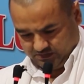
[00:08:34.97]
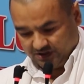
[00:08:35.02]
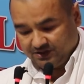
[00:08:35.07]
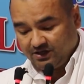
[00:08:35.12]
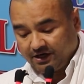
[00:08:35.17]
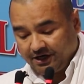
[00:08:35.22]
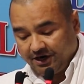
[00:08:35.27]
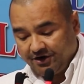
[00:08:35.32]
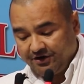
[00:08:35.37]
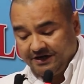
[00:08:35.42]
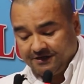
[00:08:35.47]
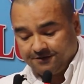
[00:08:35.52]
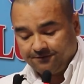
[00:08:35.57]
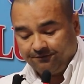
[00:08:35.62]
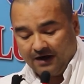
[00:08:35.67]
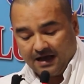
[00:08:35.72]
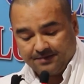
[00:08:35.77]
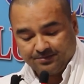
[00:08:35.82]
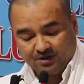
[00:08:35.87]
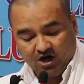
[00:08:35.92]
the
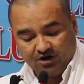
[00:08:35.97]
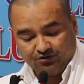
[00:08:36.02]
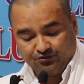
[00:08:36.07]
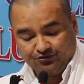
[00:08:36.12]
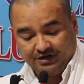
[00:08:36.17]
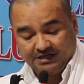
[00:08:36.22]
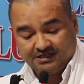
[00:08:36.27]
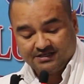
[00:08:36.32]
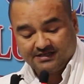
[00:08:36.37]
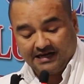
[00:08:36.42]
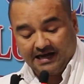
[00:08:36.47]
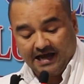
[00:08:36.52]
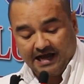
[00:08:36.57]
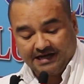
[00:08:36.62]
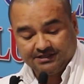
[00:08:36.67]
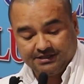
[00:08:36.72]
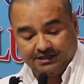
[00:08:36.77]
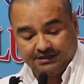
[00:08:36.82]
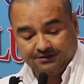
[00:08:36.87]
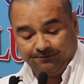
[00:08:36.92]
current 5 countries
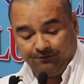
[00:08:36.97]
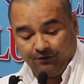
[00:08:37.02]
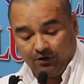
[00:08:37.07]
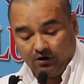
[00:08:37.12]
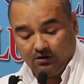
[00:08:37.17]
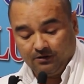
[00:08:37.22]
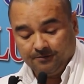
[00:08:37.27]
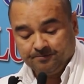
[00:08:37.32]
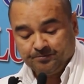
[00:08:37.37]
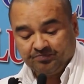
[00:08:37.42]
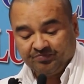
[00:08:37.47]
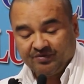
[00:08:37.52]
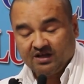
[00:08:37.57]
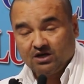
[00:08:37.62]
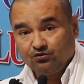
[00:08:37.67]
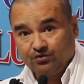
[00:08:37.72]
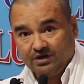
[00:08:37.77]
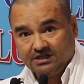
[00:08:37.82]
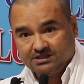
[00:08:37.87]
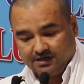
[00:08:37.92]
selected for
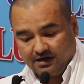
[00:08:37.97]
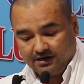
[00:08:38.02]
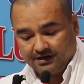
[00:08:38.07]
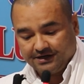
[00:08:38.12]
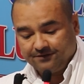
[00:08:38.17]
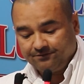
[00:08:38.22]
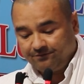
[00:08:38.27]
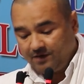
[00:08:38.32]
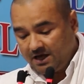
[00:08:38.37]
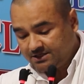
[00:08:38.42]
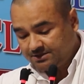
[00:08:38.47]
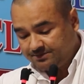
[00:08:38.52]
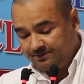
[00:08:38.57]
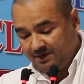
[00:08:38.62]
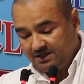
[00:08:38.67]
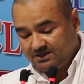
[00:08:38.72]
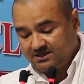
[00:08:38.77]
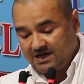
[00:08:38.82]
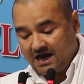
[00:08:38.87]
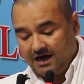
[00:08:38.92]
regional
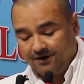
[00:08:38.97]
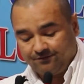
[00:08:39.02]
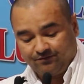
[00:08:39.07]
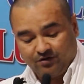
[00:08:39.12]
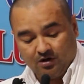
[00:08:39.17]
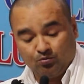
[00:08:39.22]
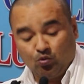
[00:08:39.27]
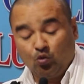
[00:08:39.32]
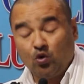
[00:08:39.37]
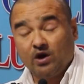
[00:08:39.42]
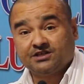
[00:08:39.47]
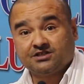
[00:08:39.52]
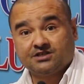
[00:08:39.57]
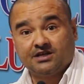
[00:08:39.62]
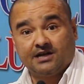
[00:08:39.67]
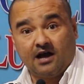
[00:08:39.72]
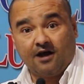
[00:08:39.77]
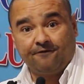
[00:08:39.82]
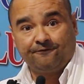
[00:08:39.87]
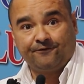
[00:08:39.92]
investments are from
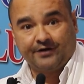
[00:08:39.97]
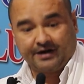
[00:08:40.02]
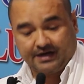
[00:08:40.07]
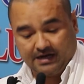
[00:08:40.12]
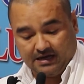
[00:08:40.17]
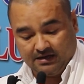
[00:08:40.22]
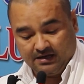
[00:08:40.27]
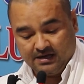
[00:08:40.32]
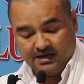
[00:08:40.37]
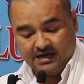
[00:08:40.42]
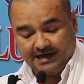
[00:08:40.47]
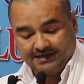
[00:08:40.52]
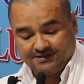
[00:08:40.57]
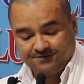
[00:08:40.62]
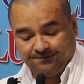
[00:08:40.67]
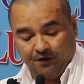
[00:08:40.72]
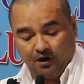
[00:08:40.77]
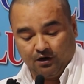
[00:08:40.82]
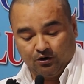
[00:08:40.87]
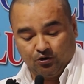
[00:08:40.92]
Western Africa
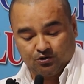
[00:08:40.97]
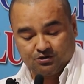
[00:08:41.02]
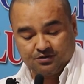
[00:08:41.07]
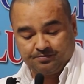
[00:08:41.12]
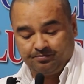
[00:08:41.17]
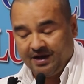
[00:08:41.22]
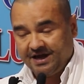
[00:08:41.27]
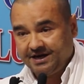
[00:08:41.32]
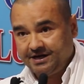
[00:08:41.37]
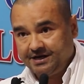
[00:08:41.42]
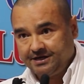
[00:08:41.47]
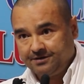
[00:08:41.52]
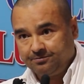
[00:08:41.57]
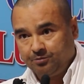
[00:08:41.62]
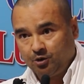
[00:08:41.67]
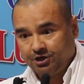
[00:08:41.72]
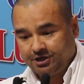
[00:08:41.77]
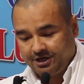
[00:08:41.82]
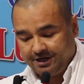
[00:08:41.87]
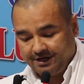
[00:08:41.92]
as follows:
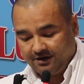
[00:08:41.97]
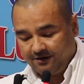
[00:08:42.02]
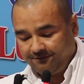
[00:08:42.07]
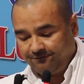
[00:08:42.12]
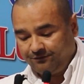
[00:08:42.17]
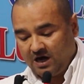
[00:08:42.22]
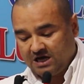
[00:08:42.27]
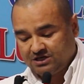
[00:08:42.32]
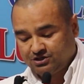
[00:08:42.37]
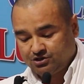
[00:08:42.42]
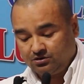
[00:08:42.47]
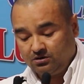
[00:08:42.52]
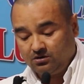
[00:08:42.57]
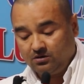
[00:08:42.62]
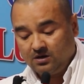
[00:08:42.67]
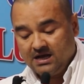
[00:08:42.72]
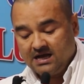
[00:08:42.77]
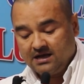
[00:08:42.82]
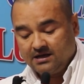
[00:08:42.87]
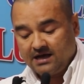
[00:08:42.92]
Benin, Burkina
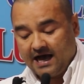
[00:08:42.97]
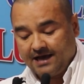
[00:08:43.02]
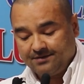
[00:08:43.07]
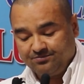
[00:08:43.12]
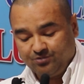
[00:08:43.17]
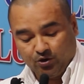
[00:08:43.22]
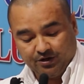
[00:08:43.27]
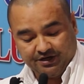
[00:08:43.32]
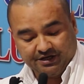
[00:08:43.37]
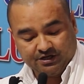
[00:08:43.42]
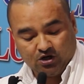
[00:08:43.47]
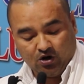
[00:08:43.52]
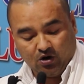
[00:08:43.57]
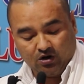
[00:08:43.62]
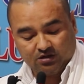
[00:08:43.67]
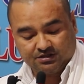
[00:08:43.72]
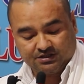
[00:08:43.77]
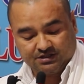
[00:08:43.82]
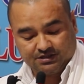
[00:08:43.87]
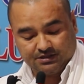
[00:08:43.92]
Faso, Ivory
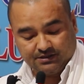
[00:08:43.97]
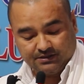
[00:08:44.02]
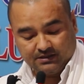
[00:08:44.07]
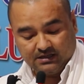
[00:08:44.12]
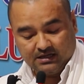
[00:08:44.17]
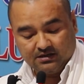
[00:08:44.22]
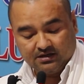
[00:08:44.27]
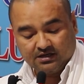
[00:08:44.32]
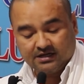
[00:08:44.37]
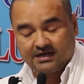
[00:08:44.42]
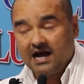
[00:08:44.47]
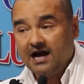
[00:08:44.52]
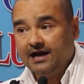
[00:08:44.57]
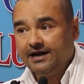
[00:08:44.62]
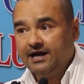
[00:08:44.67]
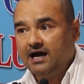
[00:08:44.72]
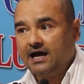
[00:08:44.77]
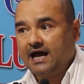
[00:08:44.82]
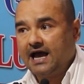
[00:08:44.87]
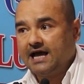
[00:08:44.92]
Coast,
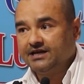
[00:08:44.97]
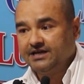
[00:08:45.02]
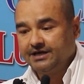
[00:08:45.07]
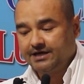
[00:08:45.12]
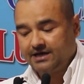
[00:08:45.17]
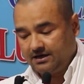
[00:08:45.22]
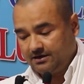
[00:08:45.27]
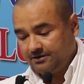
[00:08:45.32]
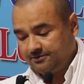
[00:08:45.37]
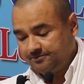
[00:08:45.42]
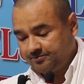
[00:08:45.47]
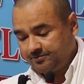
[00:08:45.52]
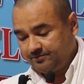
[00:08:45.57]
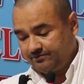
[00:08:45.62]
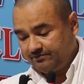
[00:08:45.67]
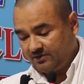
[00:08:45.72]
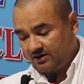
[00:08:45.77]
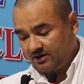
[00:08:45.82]
Ghana, and Niger.